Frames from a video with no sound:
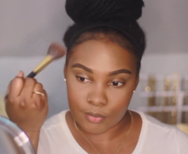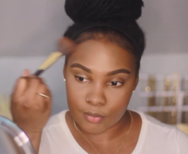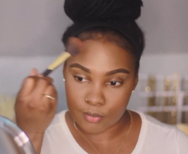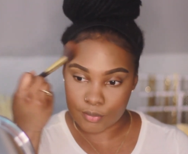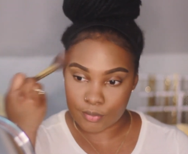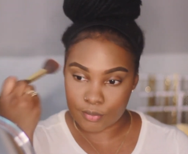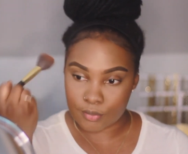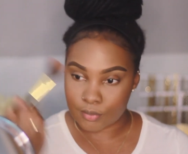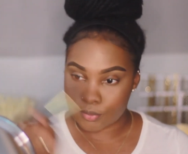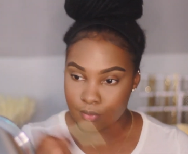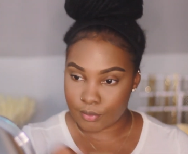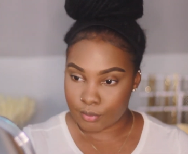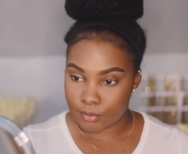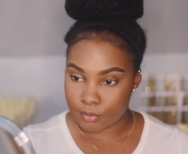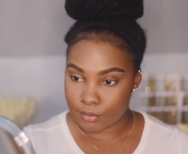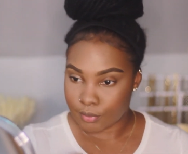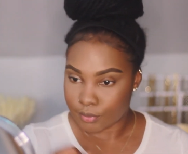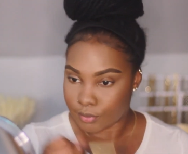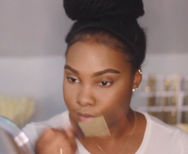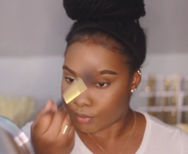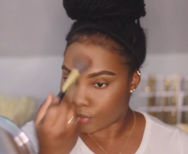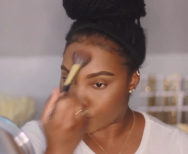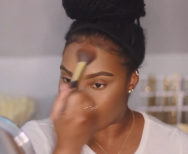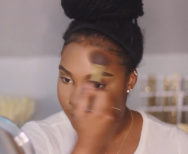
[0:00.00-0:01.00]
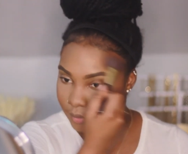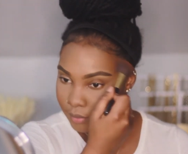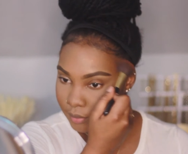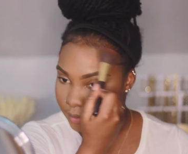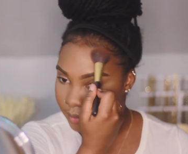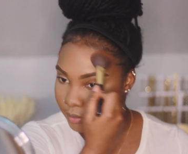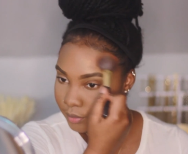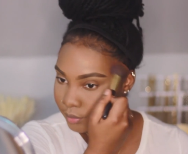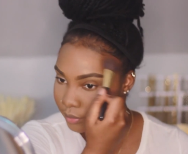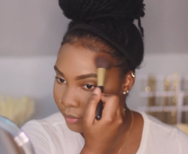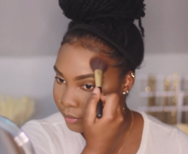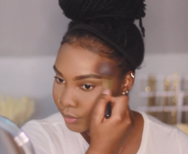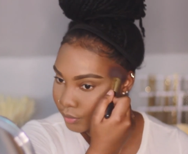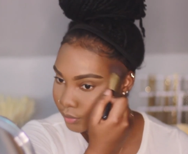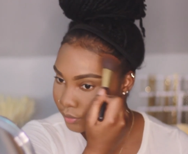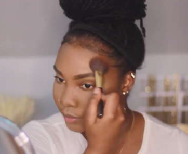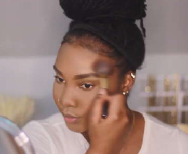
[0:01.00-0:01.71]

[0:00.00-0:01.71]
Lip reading: [no speech]